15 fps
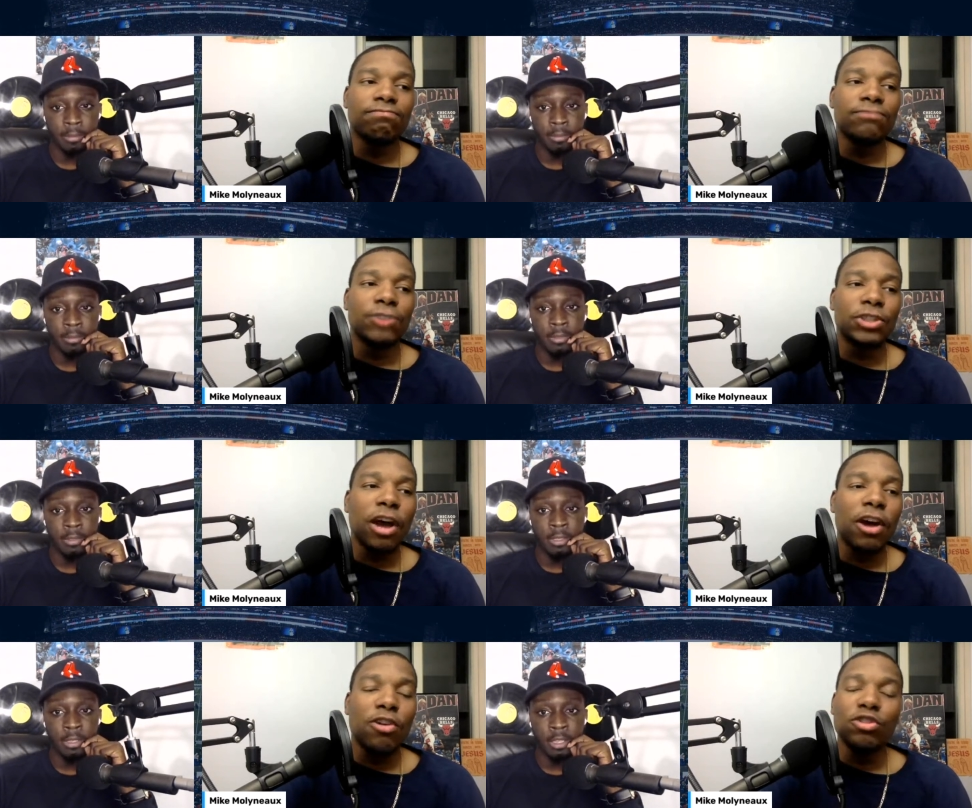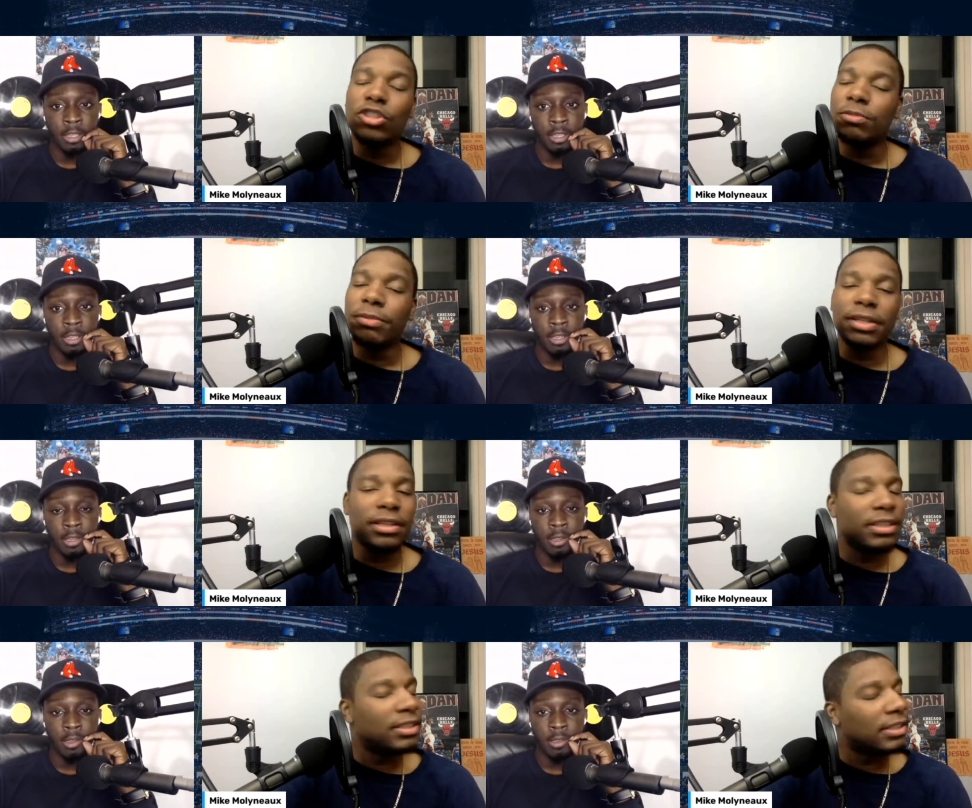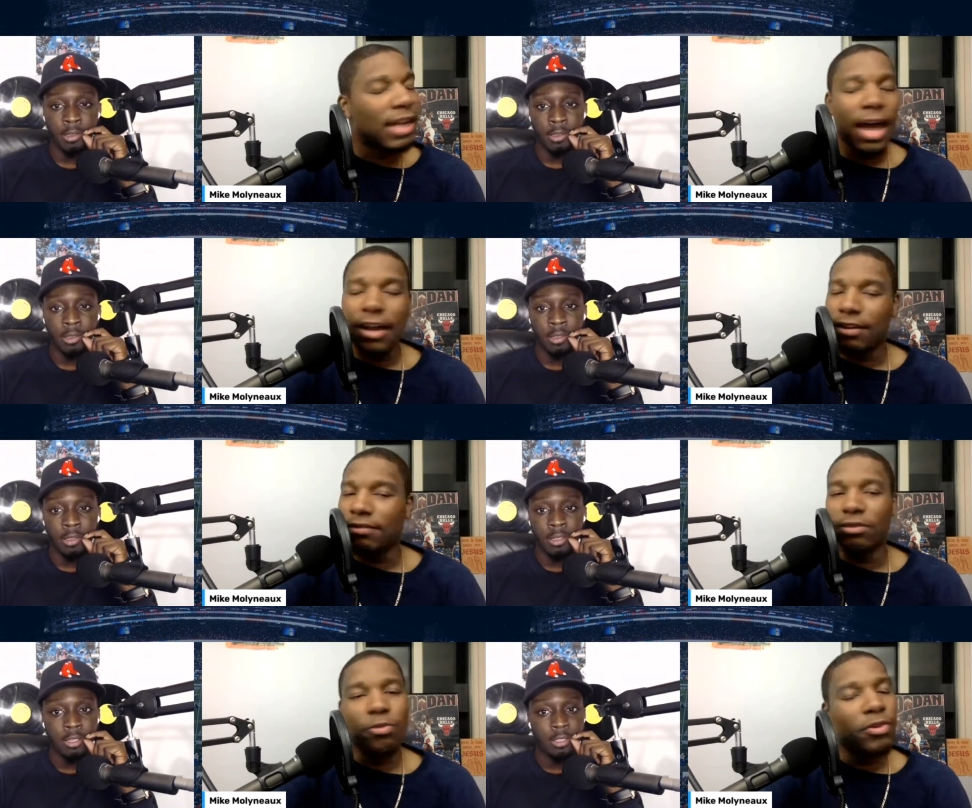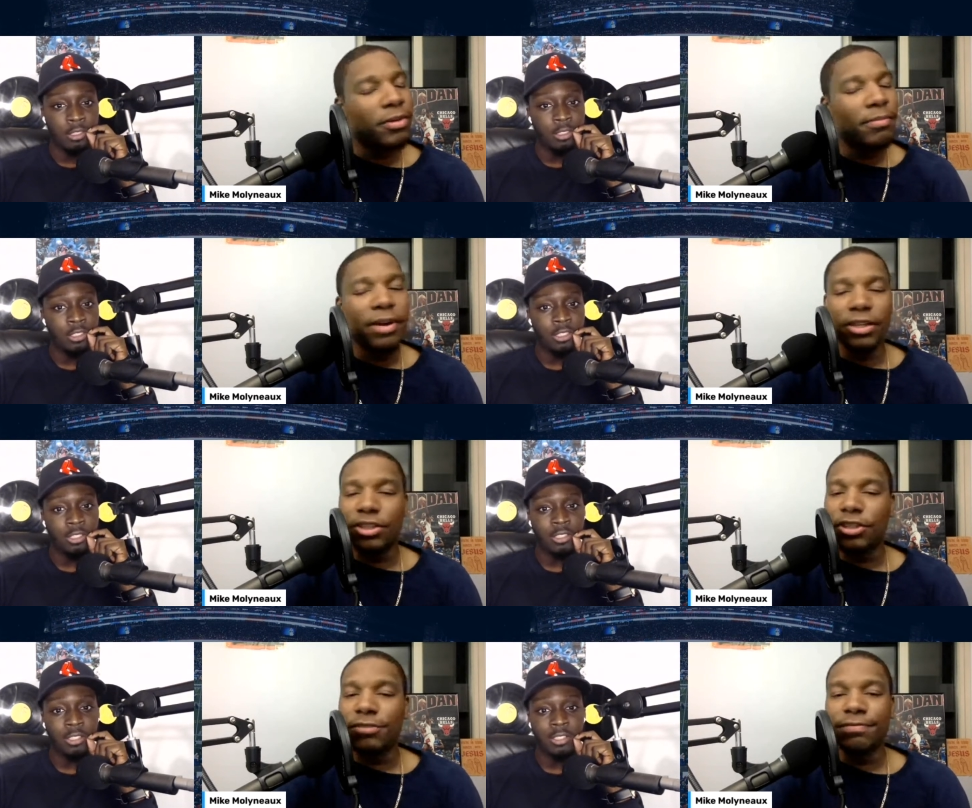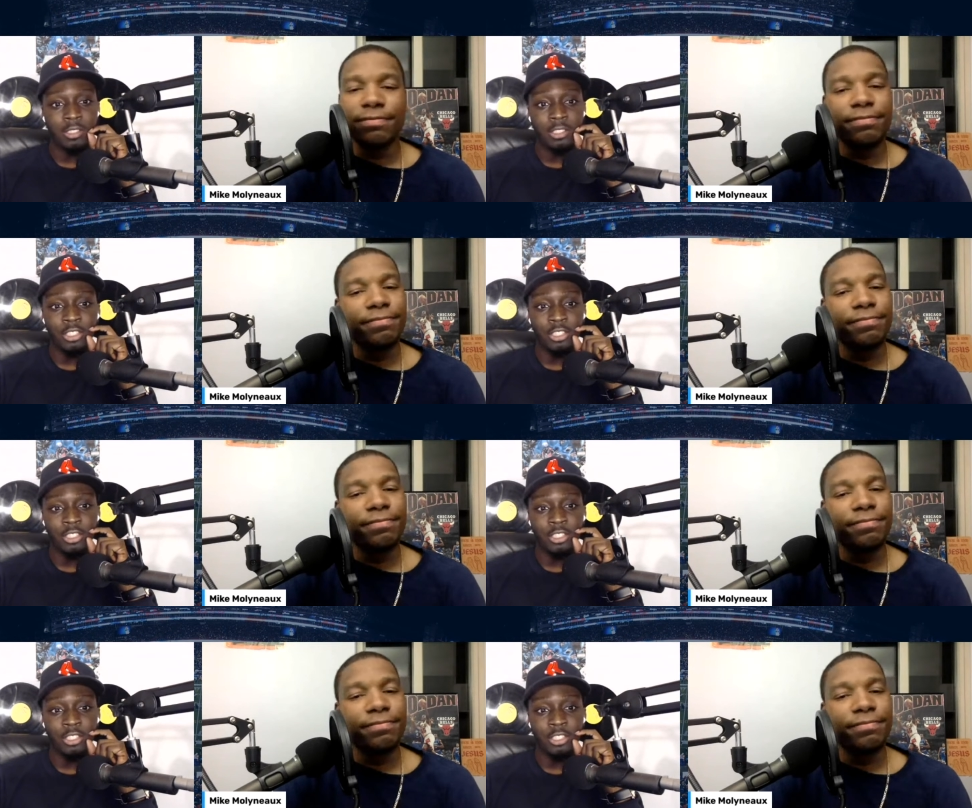Speaker 1: Jonnu Smith is not doing much.